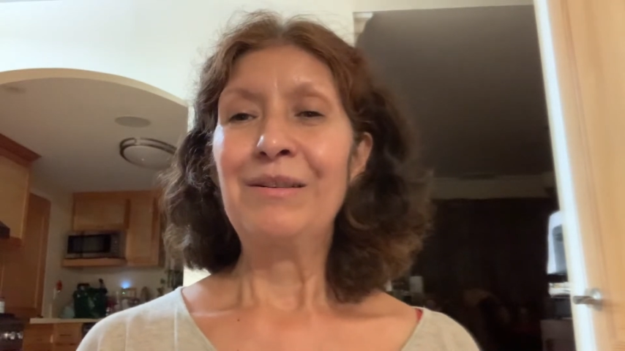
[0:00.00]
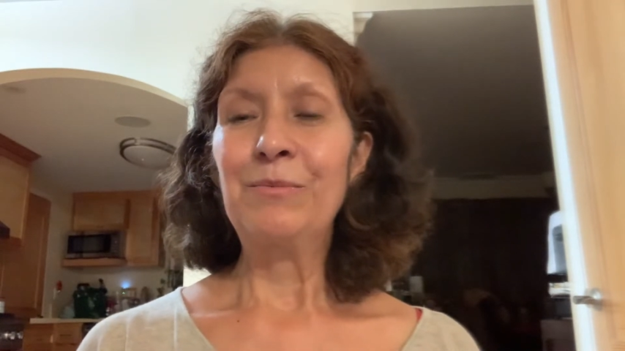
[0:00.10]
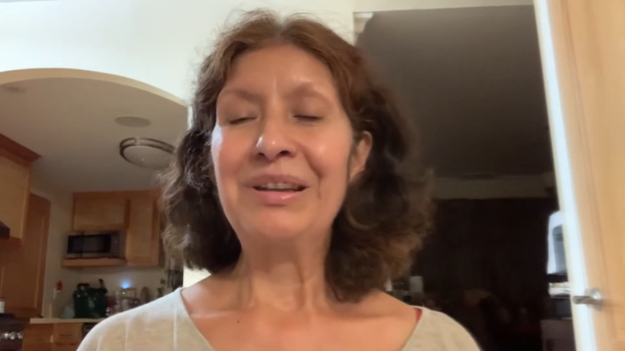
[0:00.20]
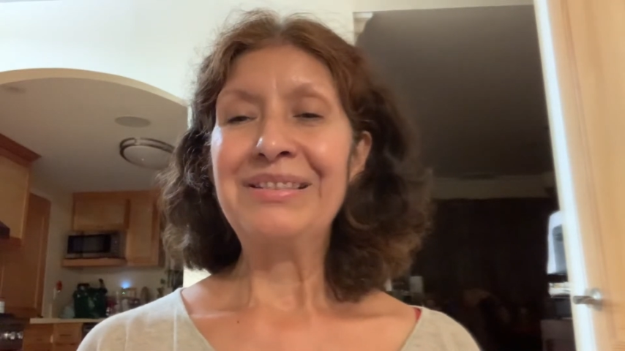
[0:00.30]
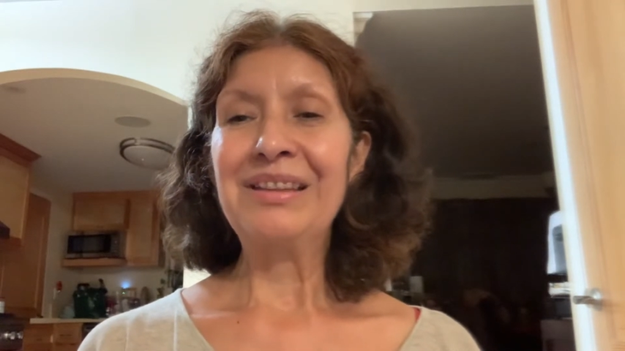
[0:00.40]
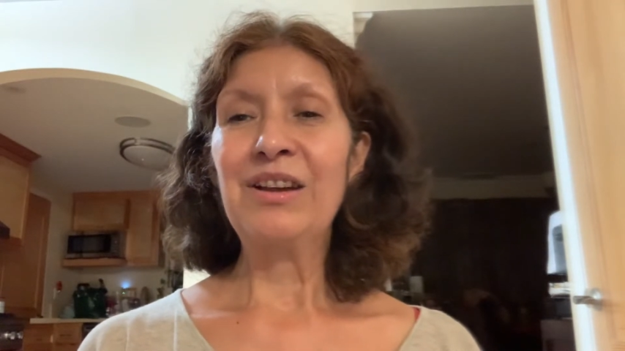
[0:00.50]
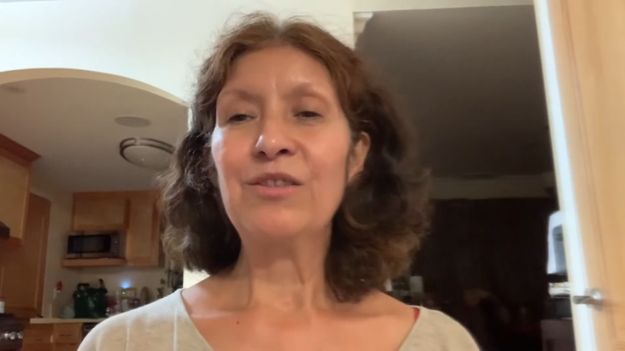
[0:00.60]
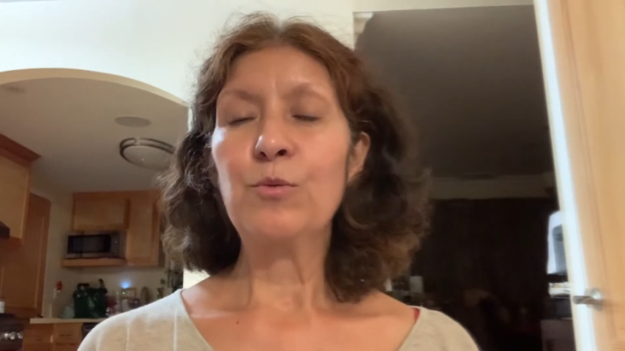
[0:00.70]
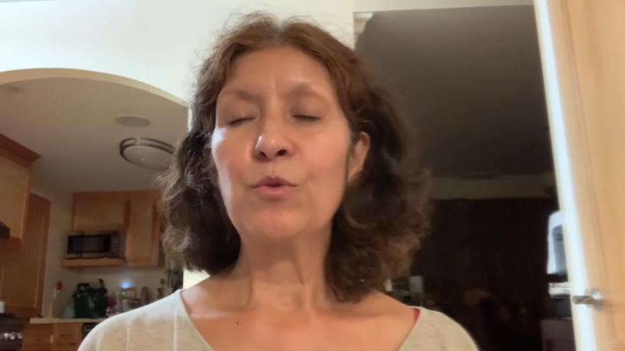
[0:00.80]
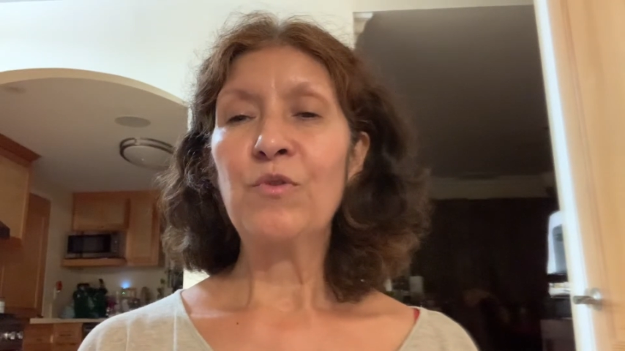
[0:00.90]
resting on
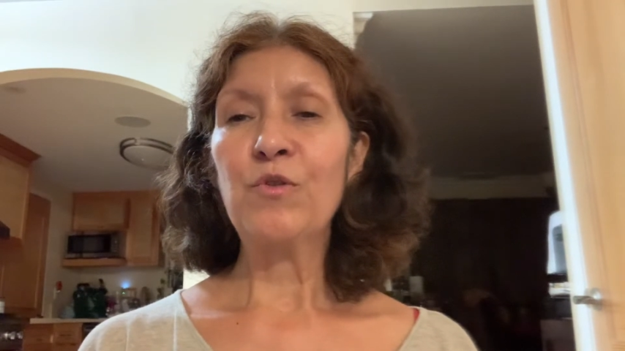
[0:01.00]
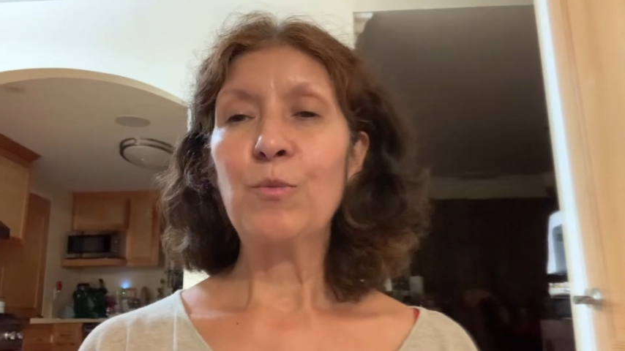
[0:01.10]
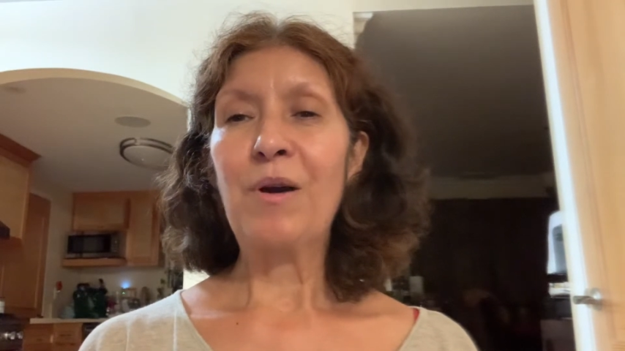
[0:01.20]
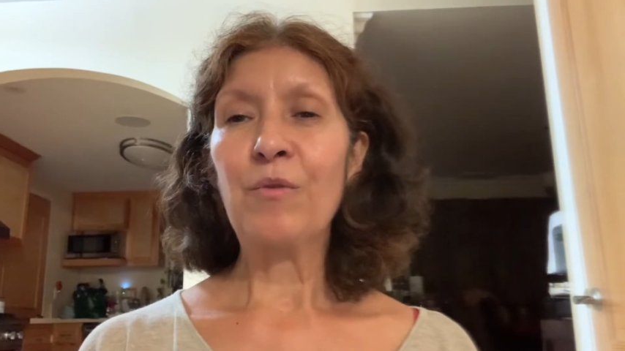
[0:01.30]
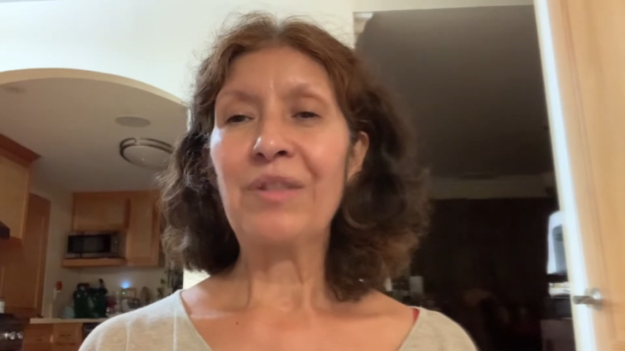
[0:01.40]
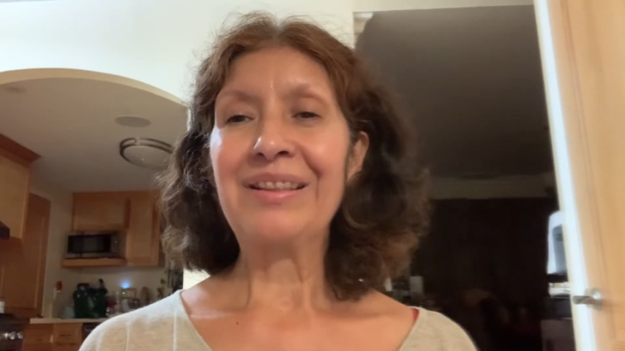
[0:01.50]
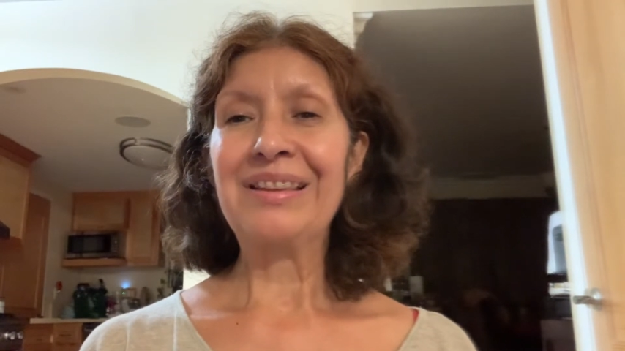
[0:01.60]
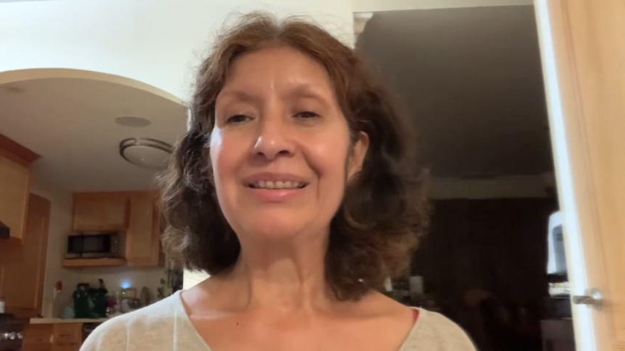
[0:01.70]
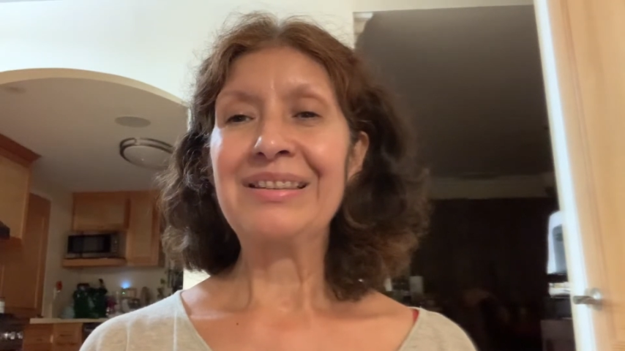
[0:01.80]
the roof of your mouth like this.